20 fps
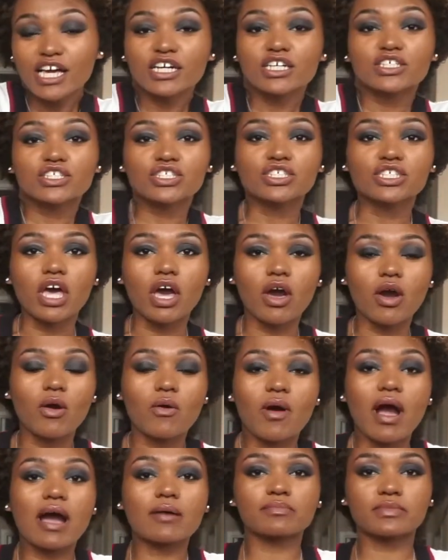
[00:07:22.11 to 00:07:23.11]
So,
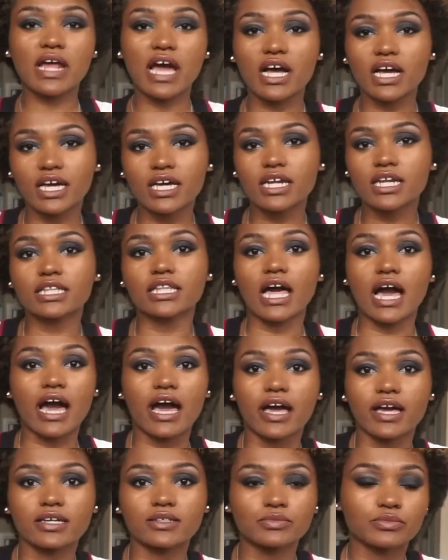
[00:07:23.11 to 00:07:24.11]
I'm not gonna
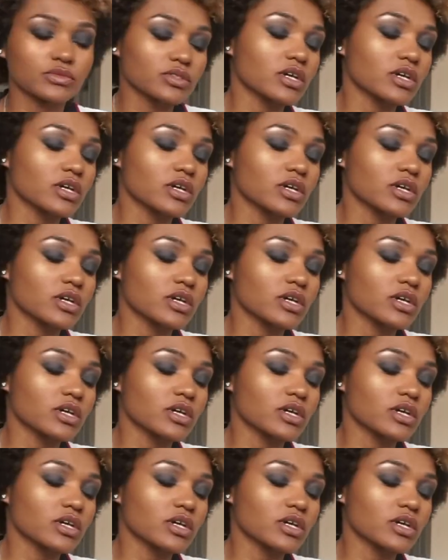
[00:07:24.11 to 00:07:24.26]
lie.